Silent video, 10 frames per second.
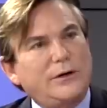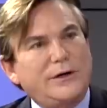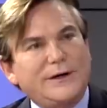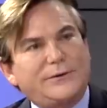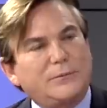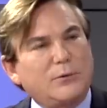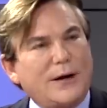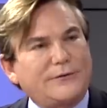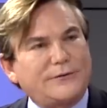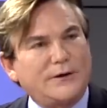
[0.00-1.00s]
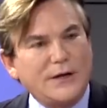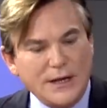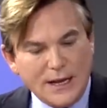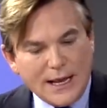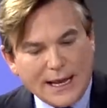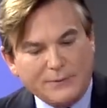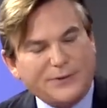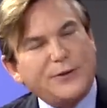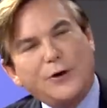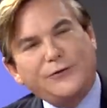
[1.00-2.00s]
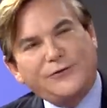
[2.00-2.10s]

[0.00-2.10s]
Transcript: underneath the breast. And with those